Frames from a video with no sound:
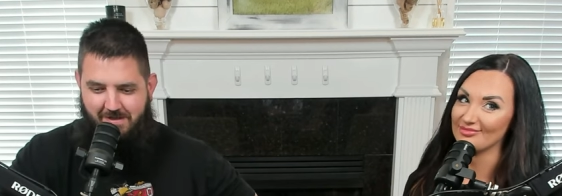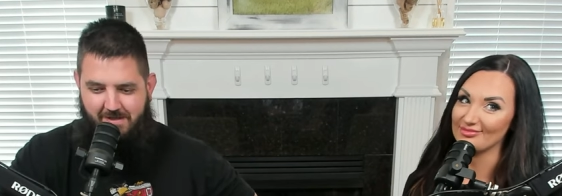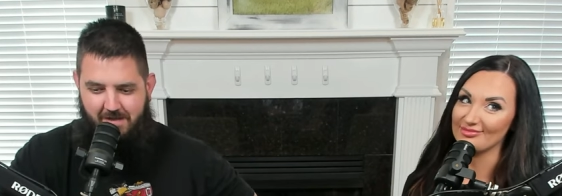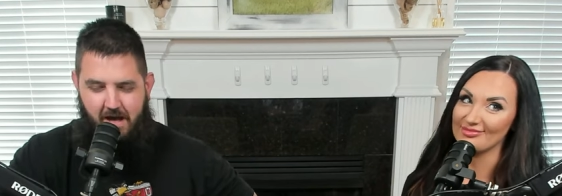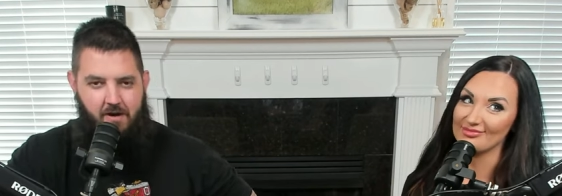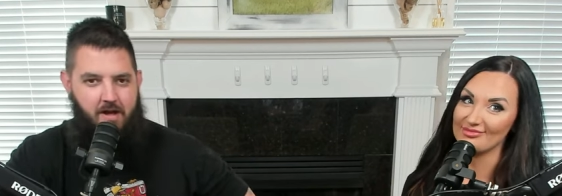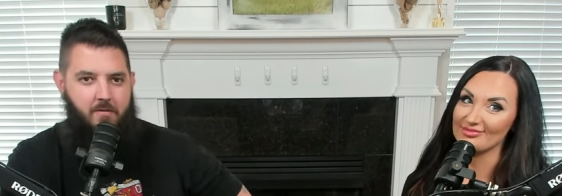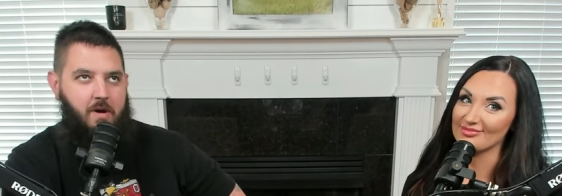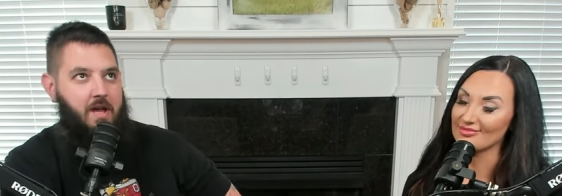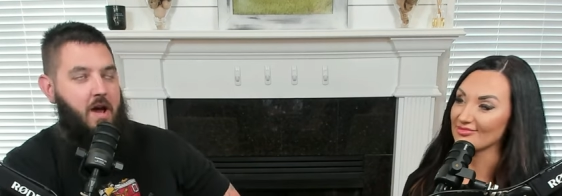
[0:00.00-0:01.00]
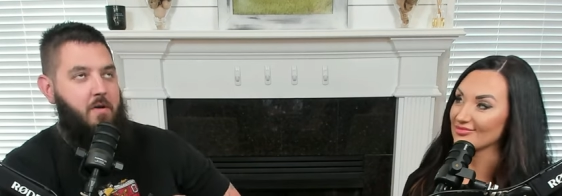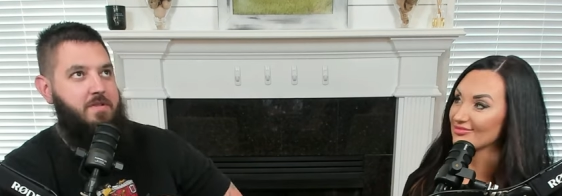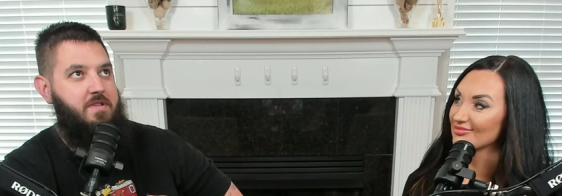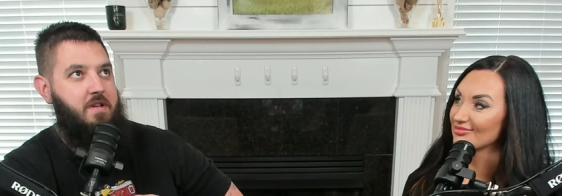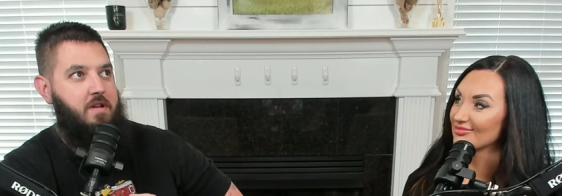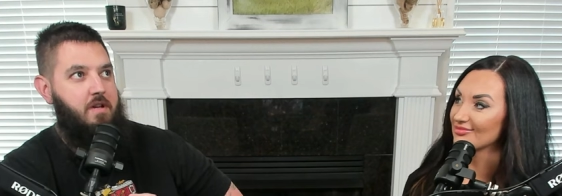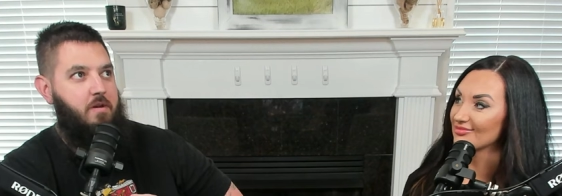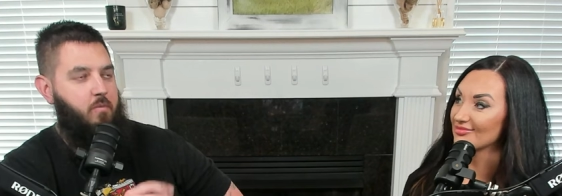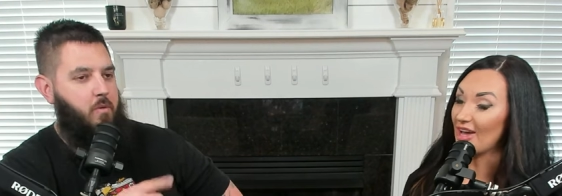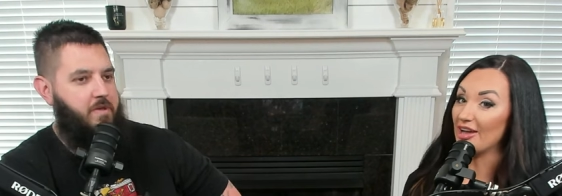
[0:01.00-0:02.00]
Speaker 1: how, wait how's
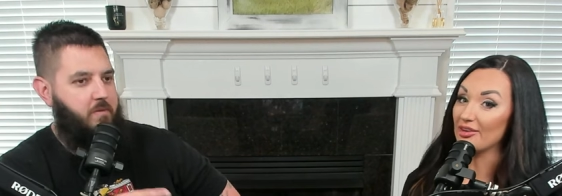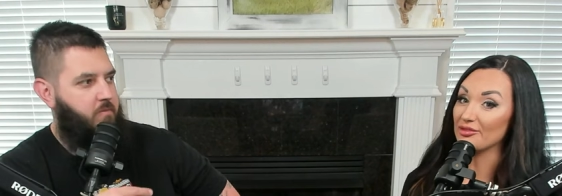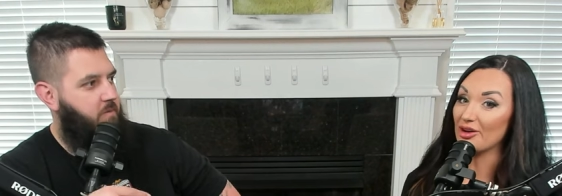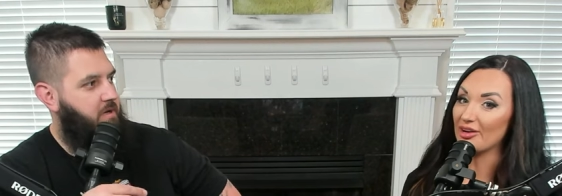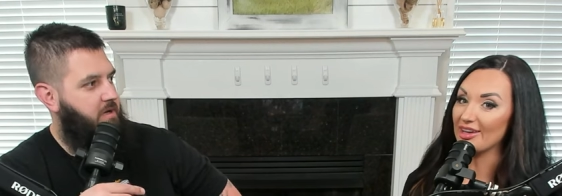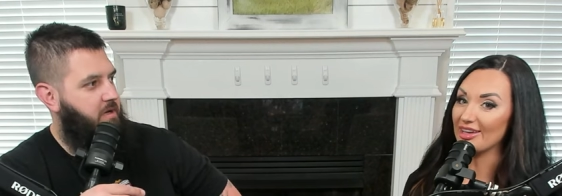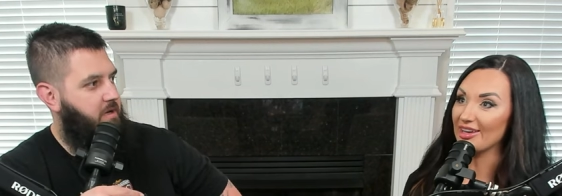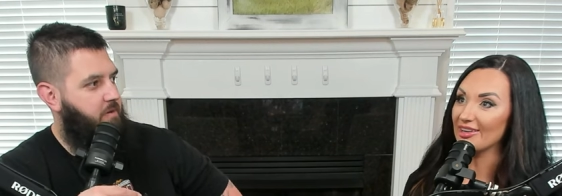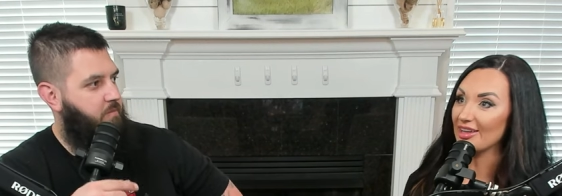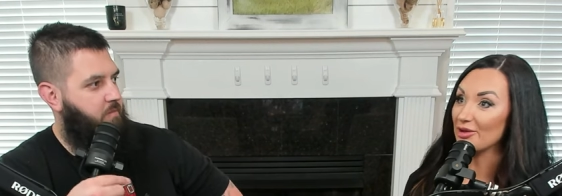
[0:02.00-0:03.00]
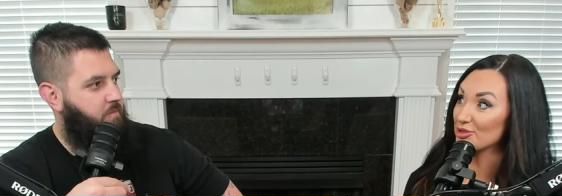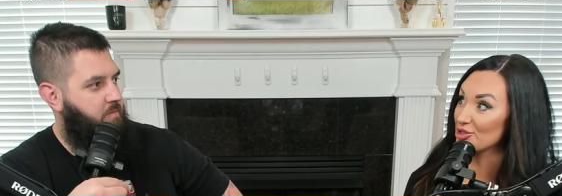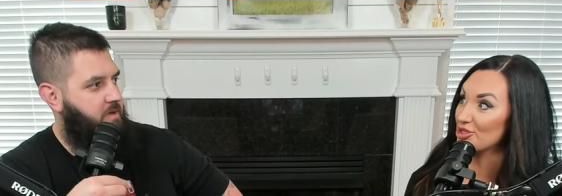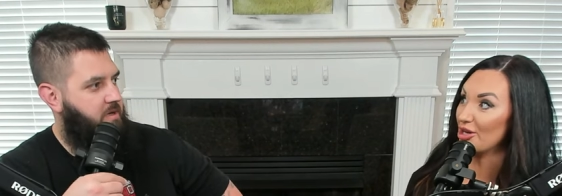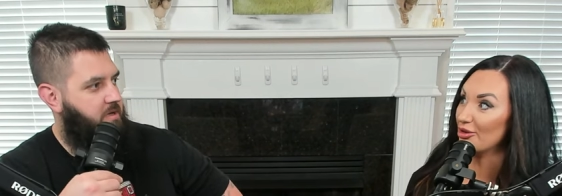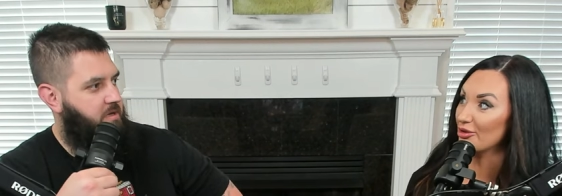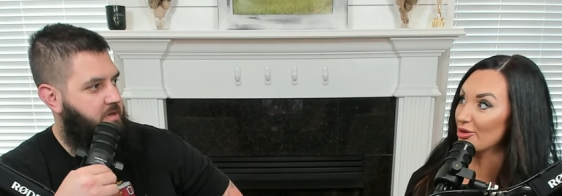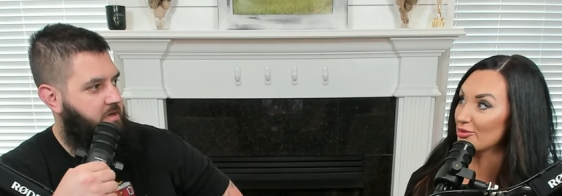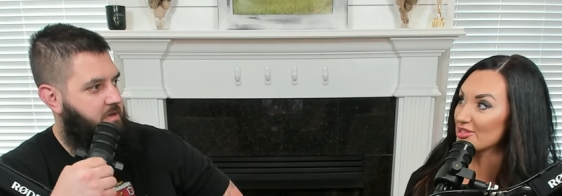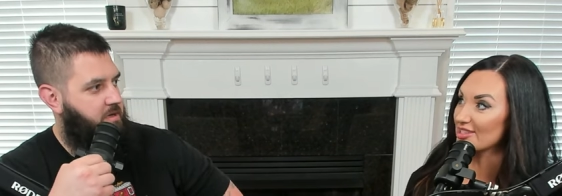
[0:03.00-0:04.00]
I have
Speaker 2: no idea. It was Joe who
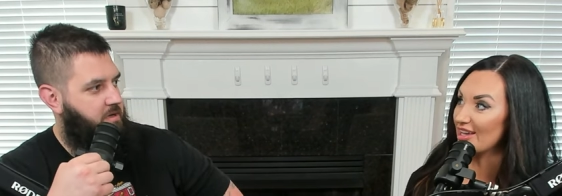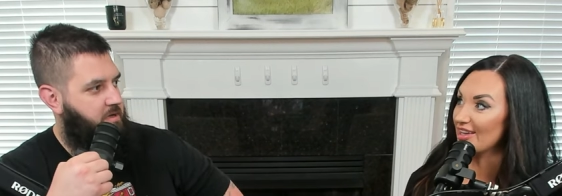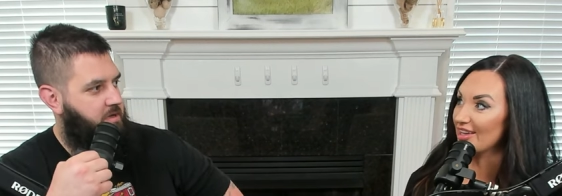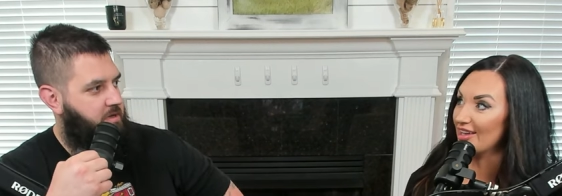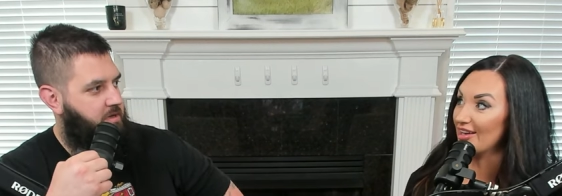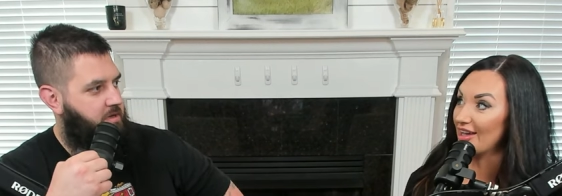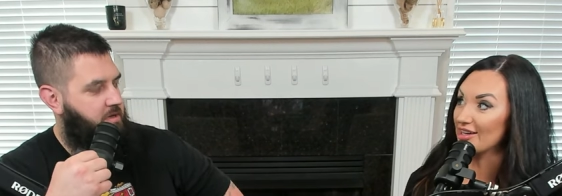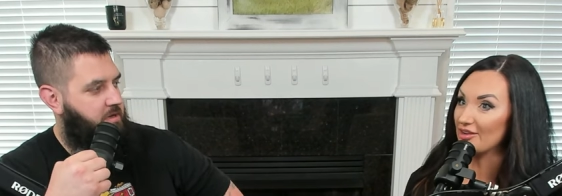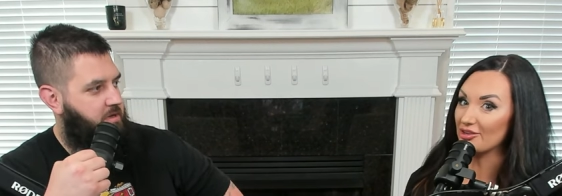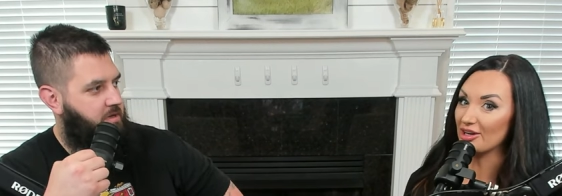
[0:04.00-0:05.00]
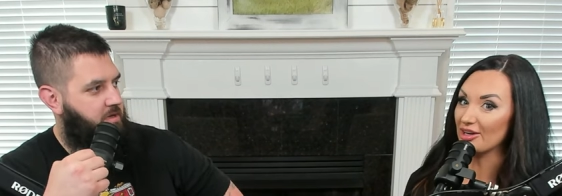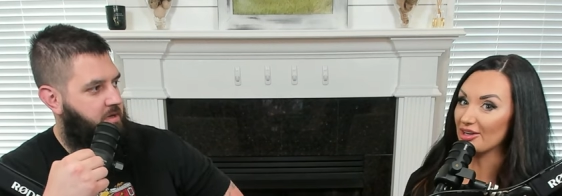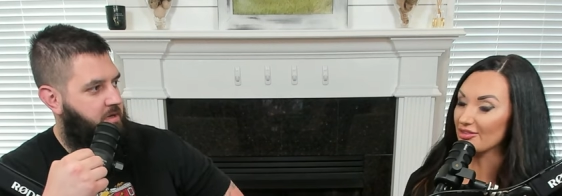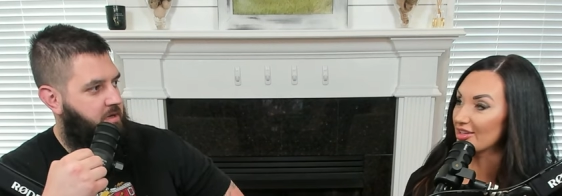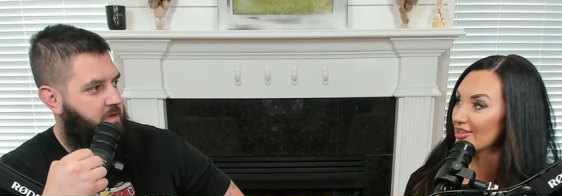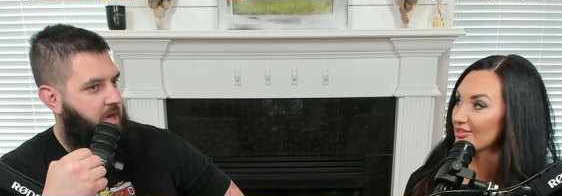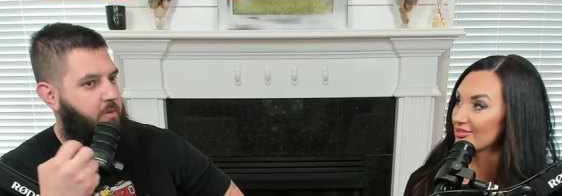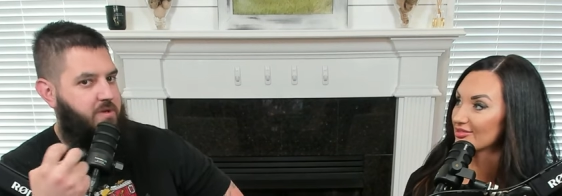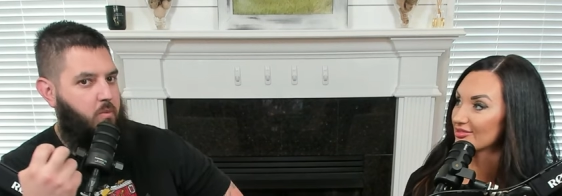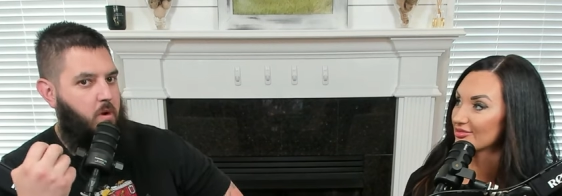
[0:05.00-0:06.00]
was saying it. I'd never heard of it.
Speaker 1: It
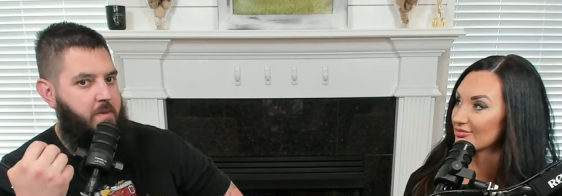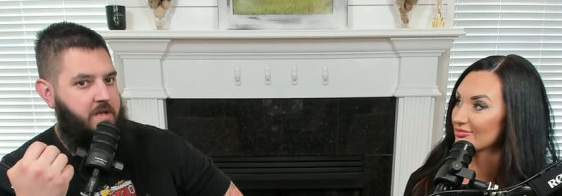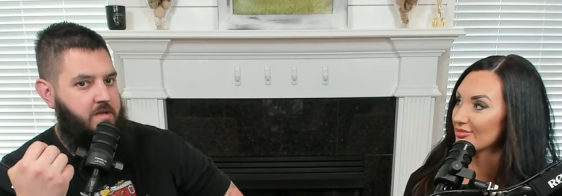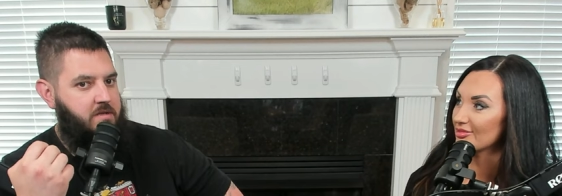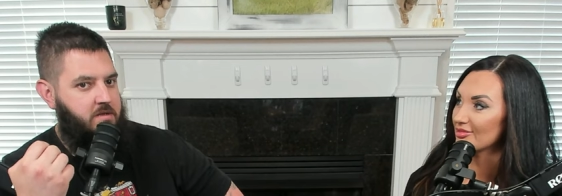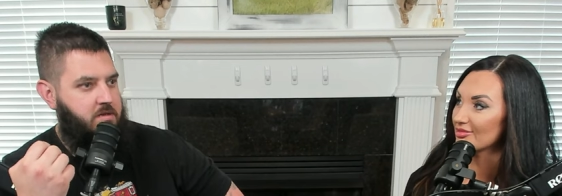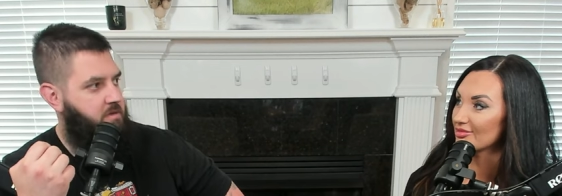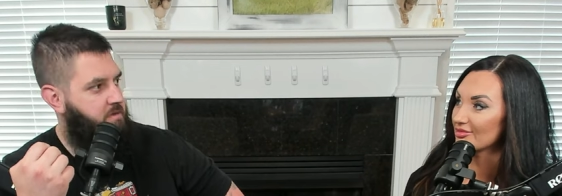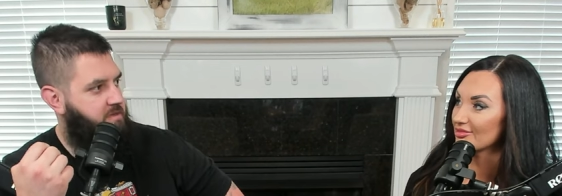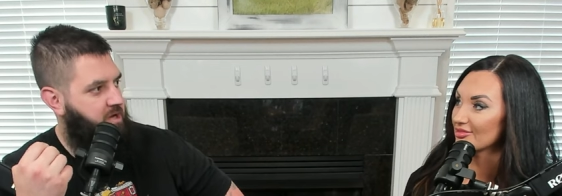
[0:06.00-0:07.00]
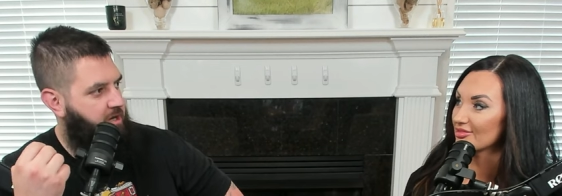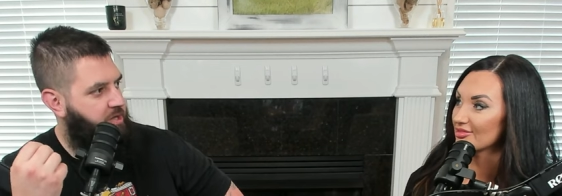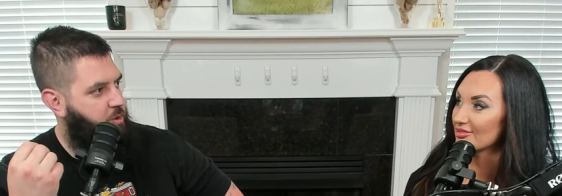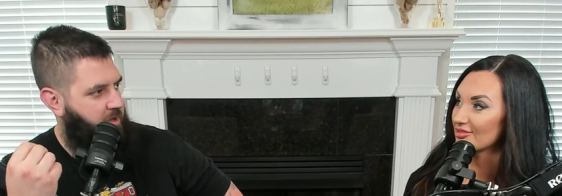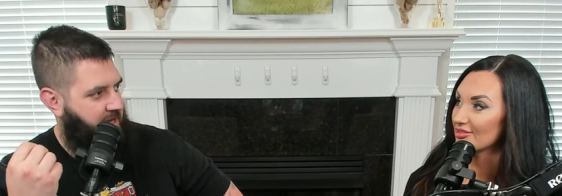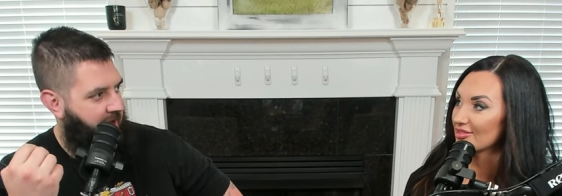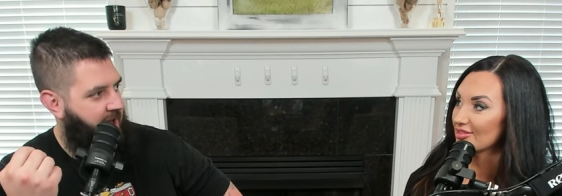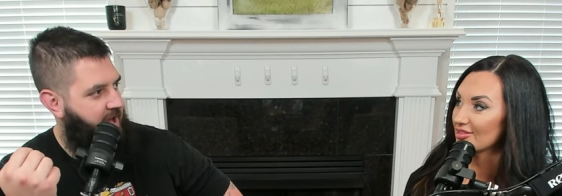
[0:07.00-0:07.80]
was a woman talking to her cat.